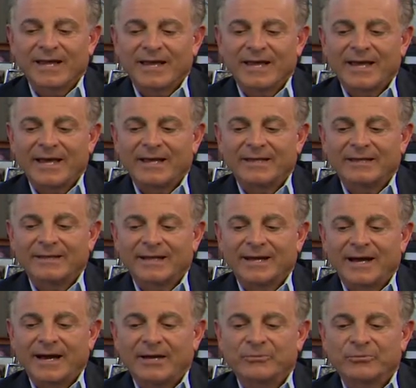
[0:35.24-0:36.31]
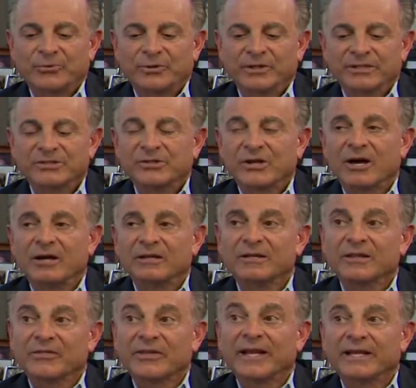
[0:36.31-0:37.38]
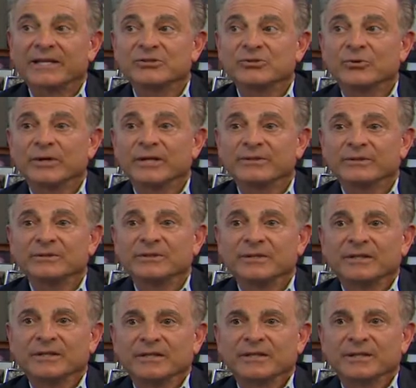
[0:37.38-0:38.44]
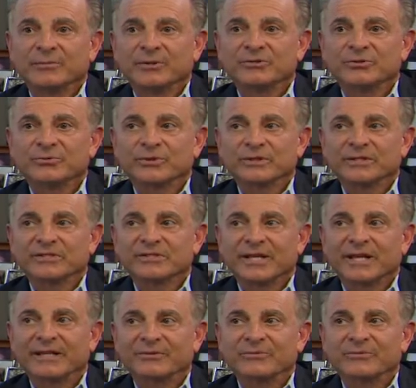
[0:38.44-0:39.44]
And I really saw that I enjoyed commercial real estate.